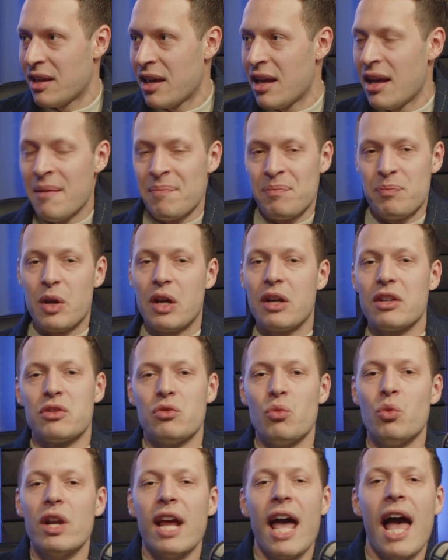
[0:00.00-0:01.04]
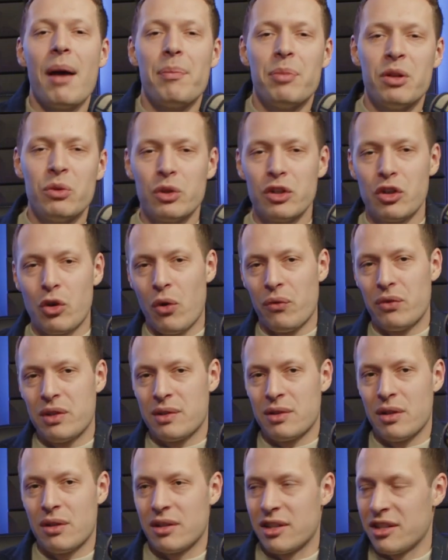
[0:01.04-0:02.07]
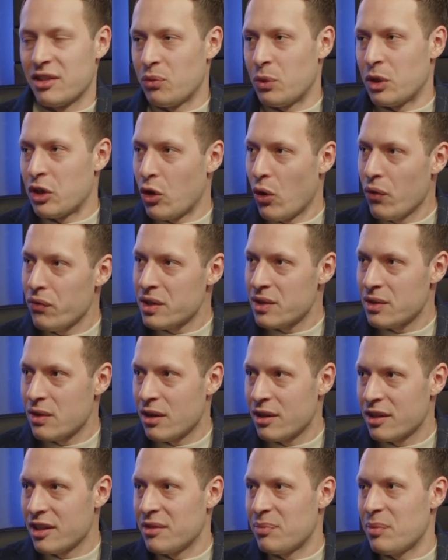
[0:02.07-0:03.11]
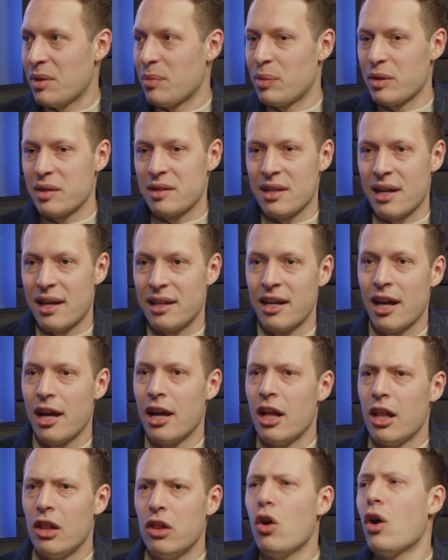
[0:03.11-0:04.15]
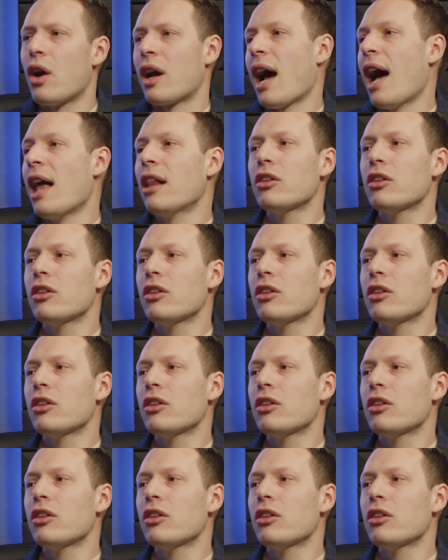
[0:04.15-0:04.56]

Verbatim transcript: Yeah. Because what happened when COVID started? When COVID started, people said, look, I'll